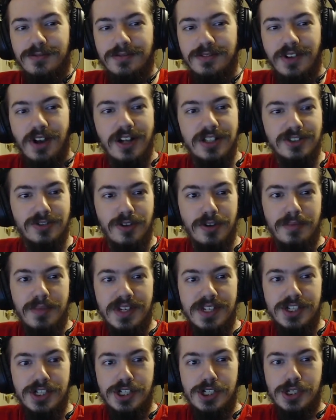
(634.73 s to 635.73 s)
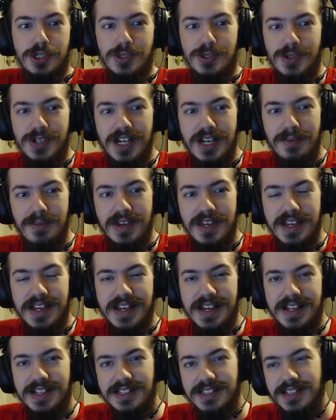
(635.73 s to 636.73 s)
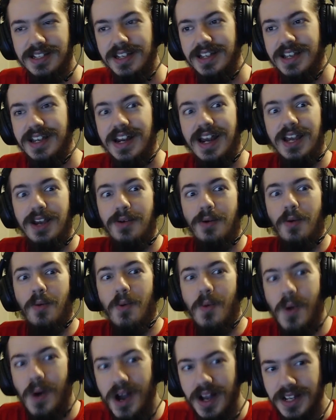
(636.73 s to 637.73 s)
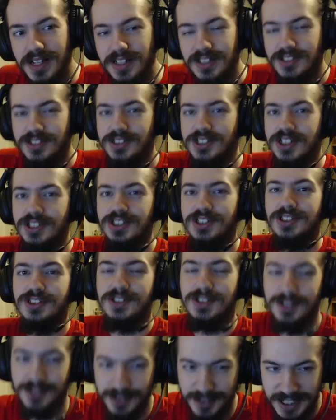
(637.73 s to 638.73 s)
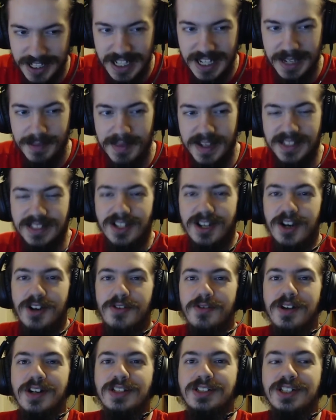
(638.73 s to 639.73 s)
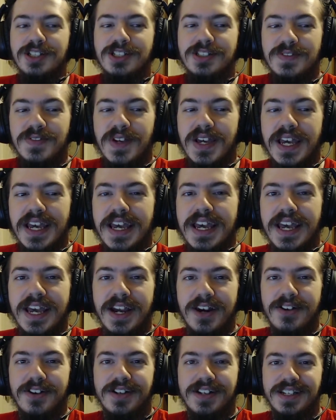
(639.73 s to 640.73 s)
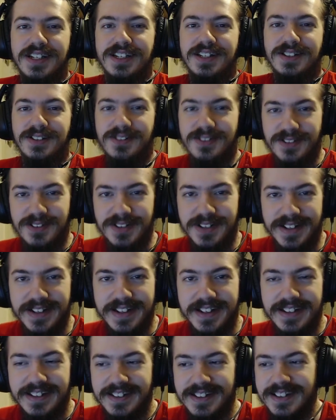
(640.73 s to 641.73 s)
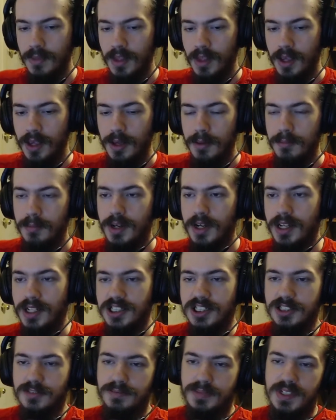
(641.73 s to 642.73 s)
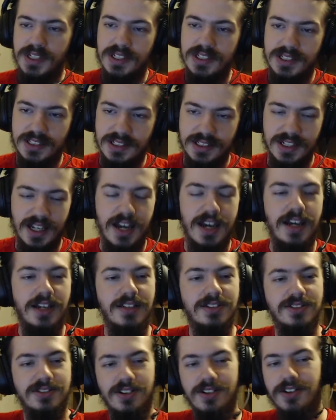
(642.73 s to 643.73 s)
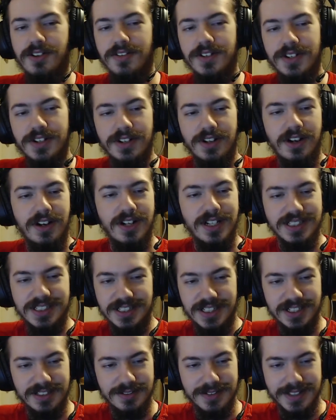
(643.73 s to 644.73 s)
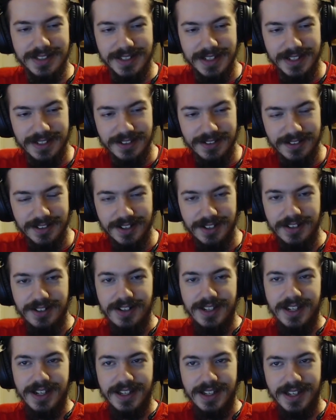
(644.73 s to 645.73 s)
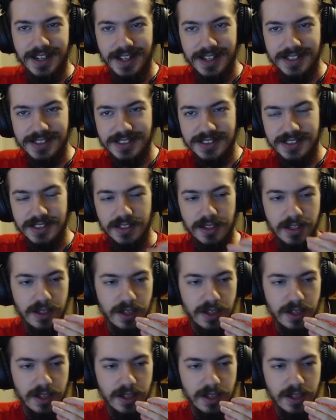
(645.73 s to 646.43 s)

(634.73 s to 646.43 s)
not going to be streaming it. And I want to stream it, which is very annoying. But besides all the nonsense with Nino Cooney, I guess,